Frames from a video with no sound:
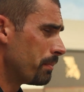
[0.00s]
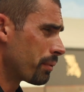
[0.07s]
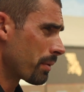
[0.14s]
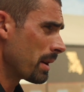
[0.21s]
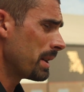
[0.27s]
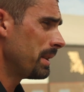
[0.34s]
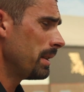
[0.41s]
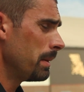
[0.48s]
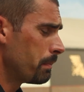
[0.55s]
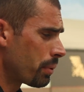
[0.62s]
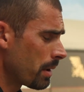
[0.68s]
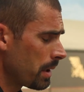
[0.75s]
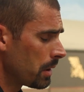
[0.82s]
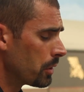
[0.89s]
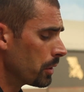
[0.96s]

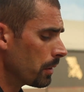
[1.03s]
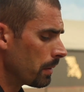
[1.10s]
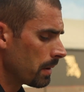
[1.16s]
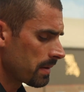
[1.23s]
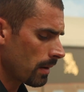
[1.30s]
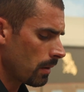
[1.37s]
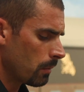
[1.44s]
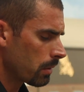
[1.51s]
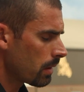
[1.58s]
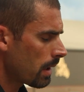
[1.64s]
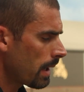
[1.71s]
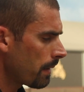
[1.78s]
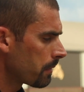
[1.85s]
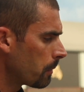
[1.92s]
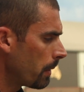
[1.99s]
pretty good. So we're gonna
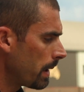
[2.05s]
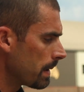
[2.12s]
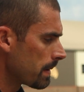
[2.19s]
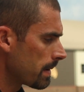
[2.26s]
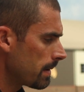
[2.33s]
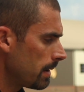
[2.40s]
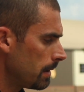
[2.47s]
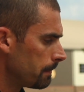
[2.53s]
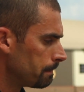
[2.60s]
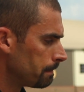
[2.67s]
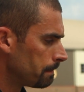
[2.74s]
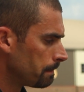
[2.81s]
have to wait and see.